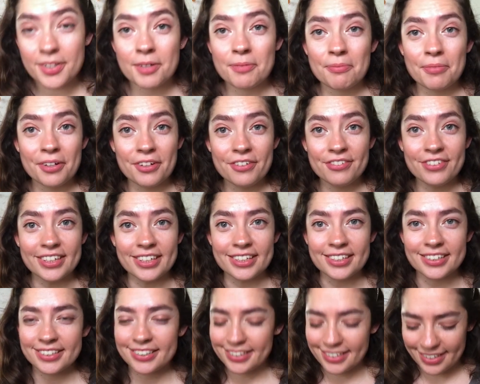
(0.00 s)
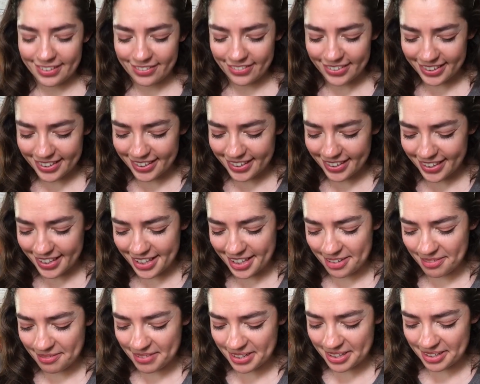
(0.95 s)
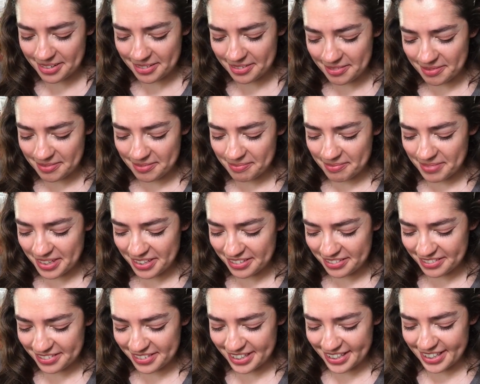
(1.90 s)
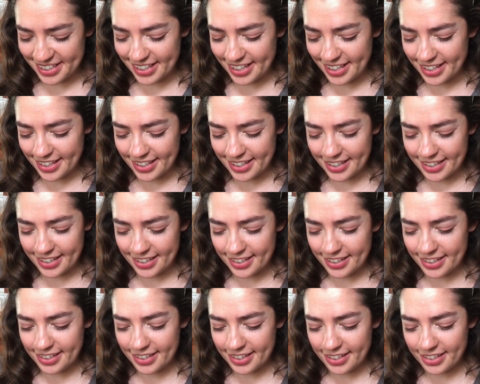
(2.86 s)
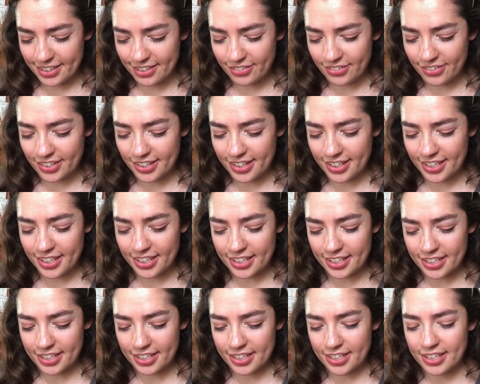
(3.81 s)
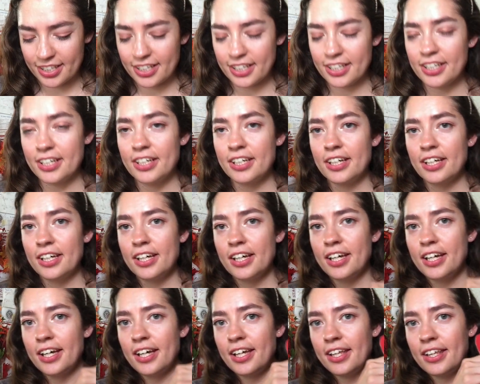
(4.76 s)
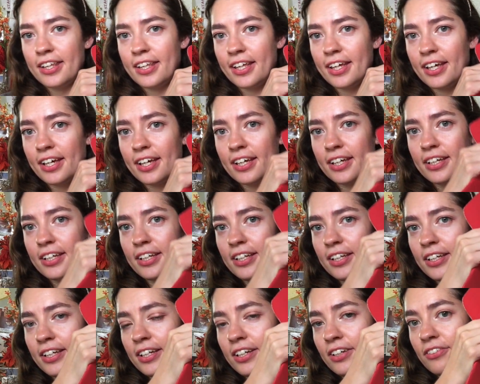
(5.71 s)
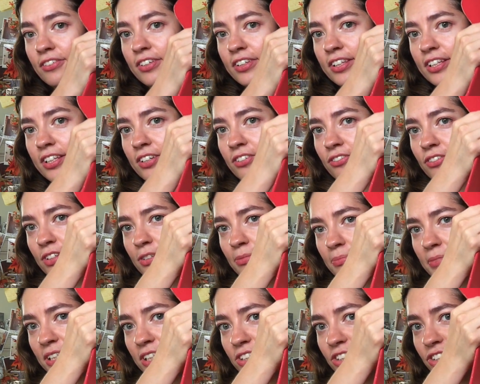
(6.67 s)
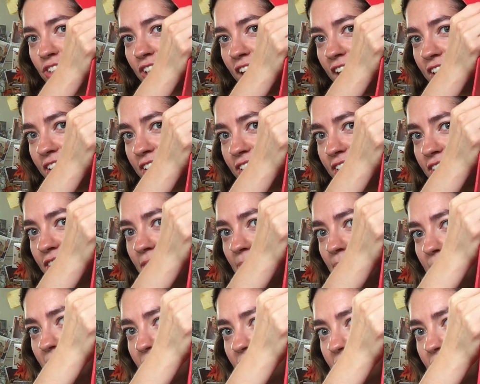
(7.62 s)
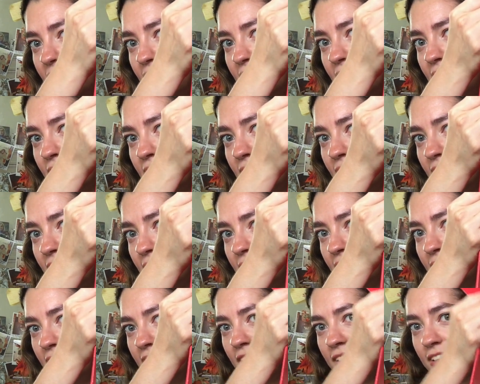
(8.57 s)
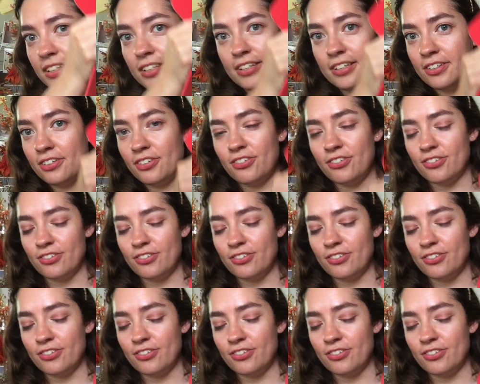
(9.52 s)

Perfect. So everything came out beautifully. Like, you would think that everything would be shattered, but no.